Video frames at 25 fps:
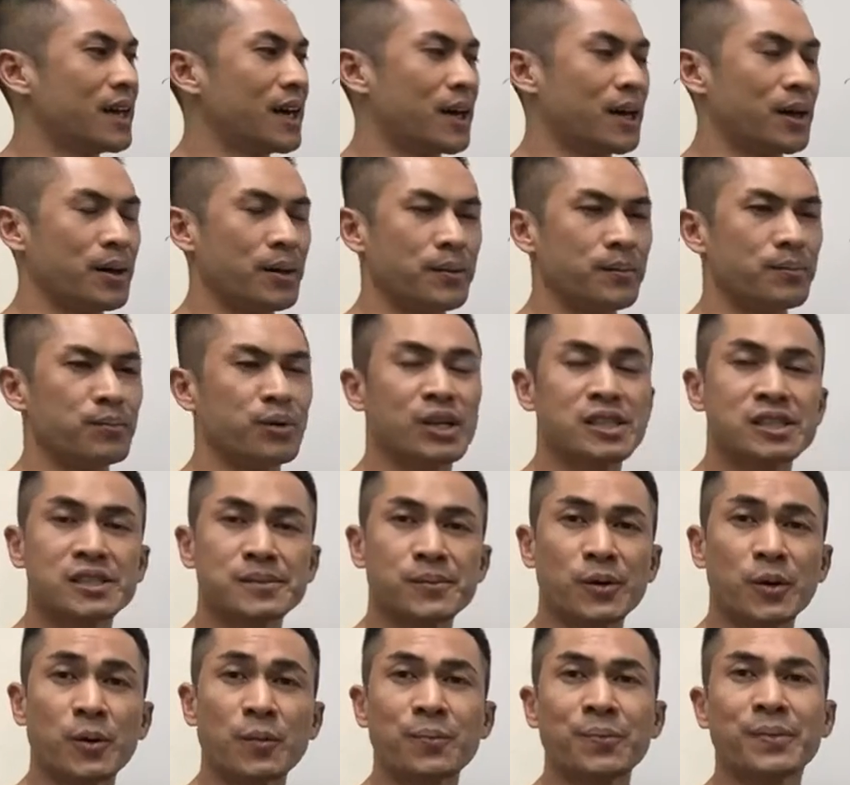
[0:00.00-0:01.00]
of
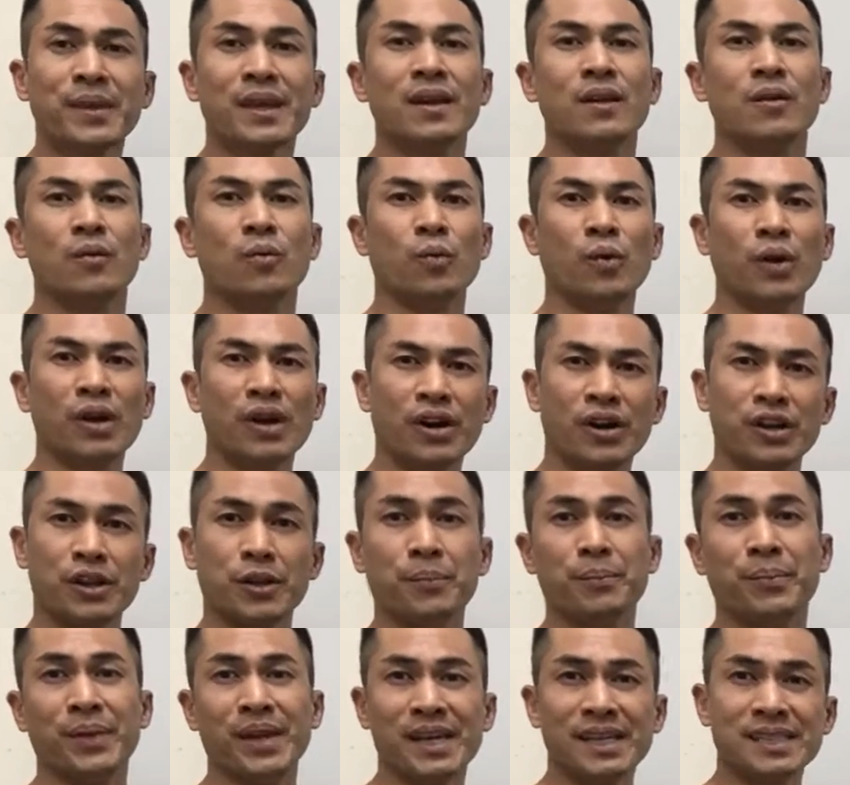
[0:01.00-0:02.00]
principle, what are
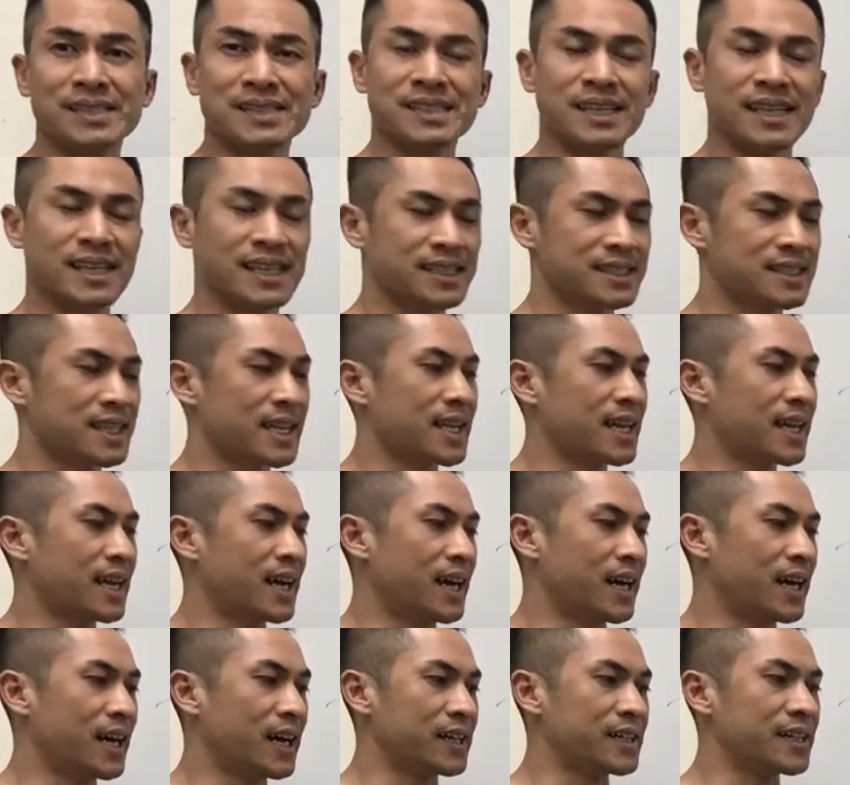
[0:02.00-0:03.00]
the biggest things
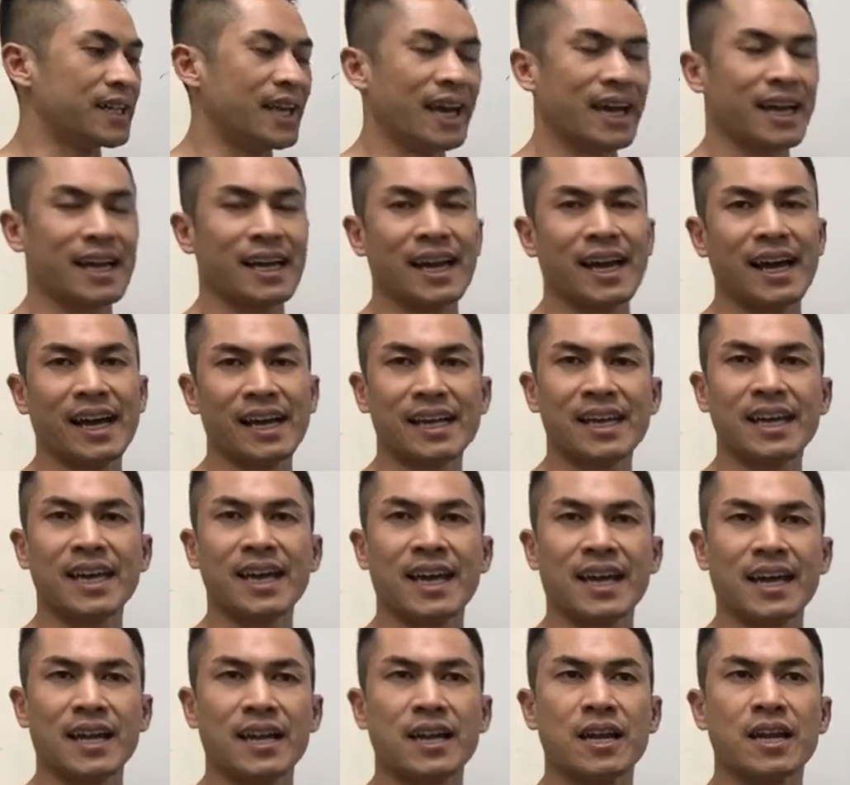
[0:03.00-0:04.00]
that I
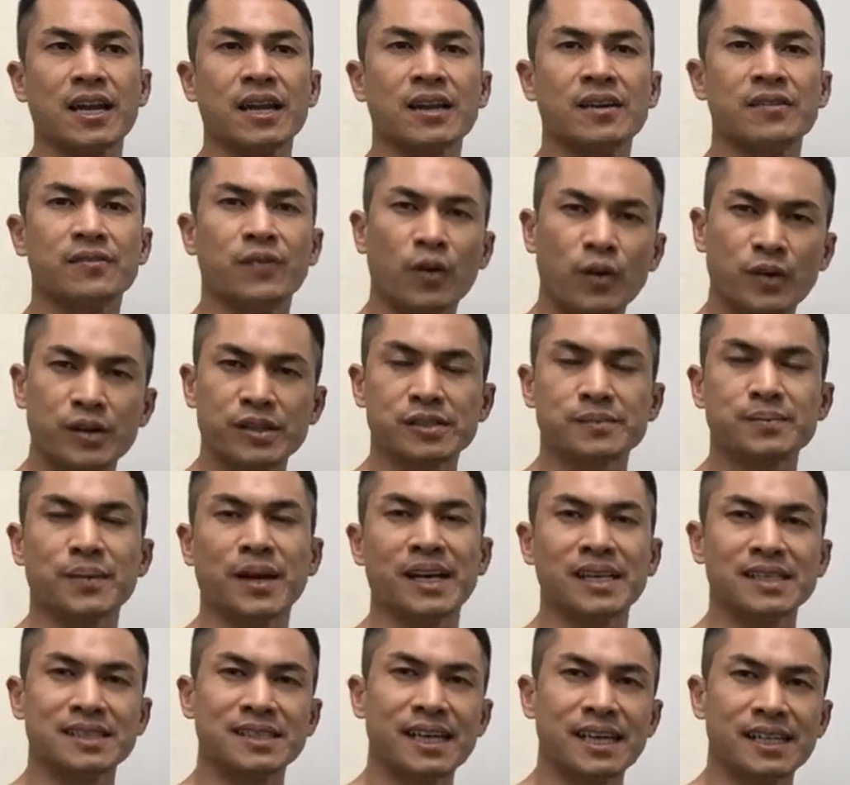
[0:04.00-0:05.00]
can focus
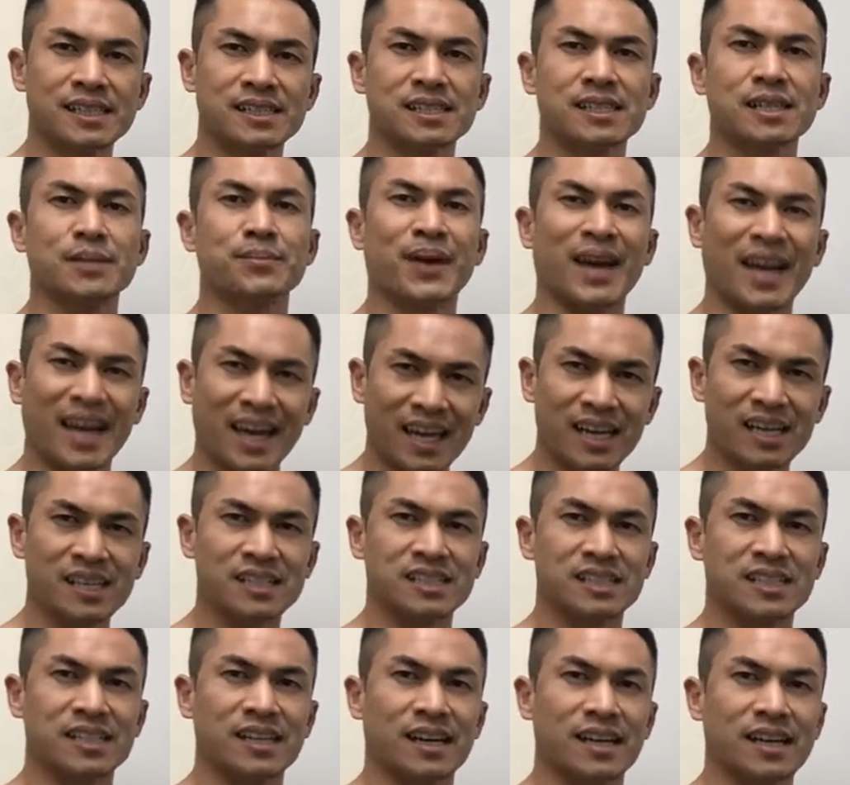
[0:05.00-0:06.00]
my attention and my
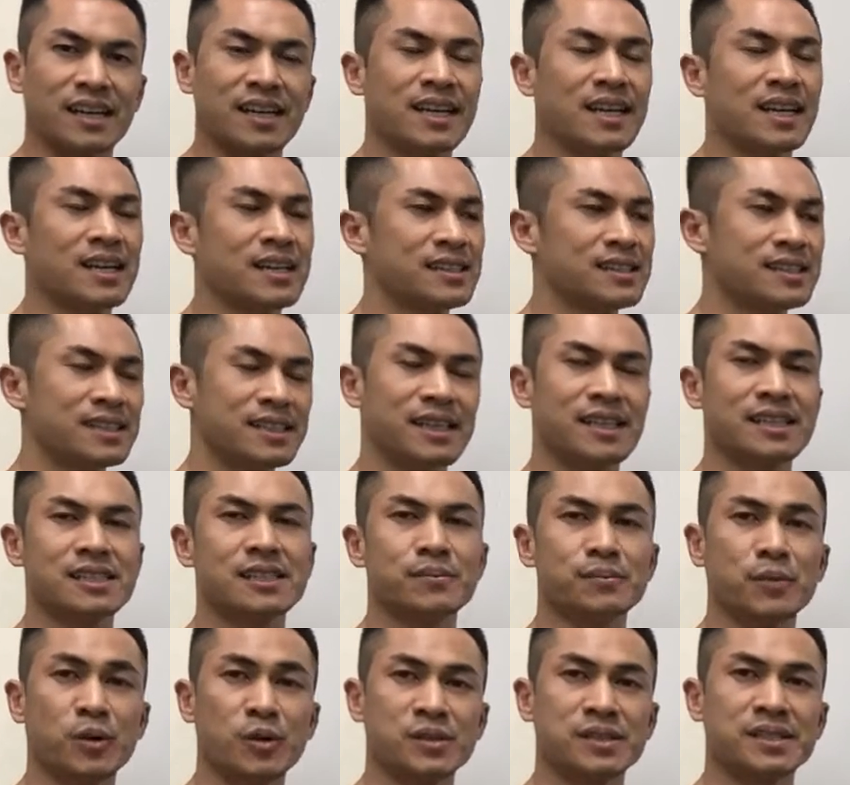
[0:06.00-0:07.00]
energy on to get
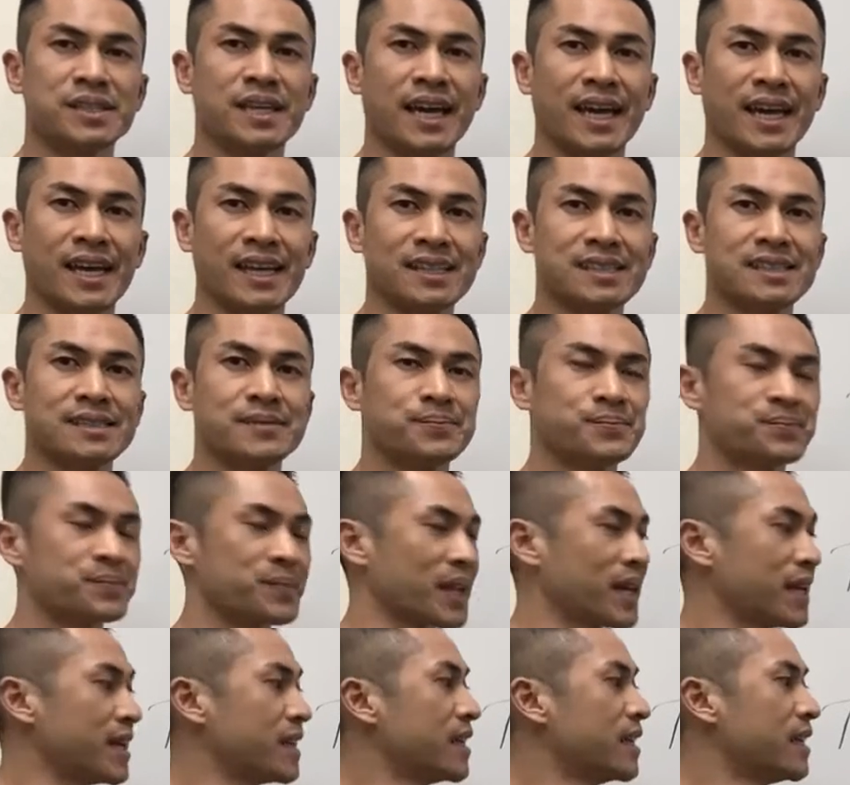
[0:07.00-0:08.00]
the most gains.
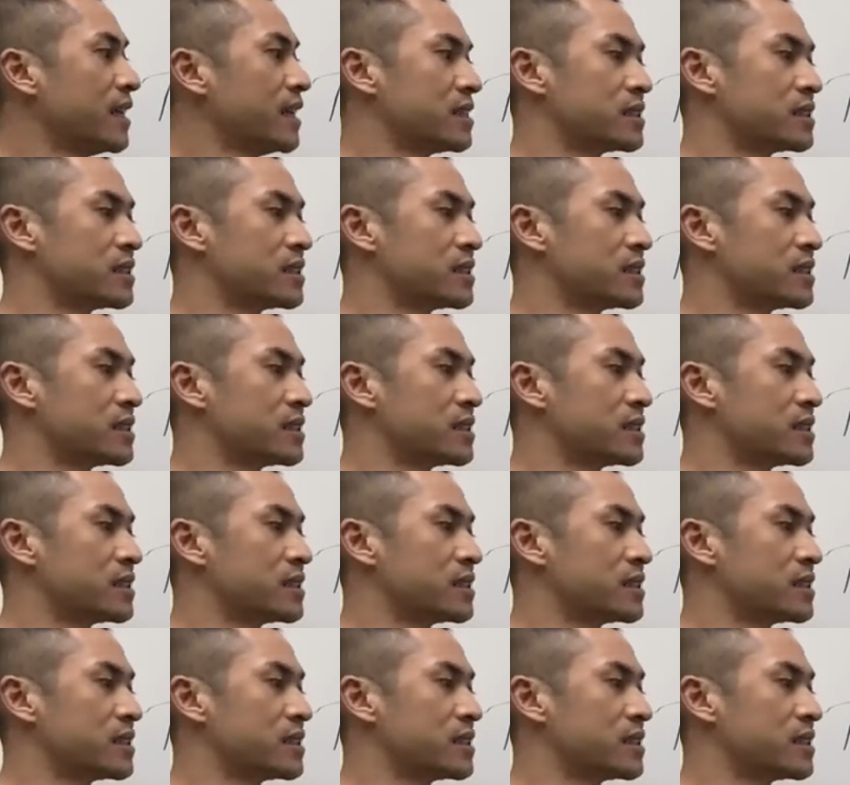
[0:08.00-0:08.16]
Okay?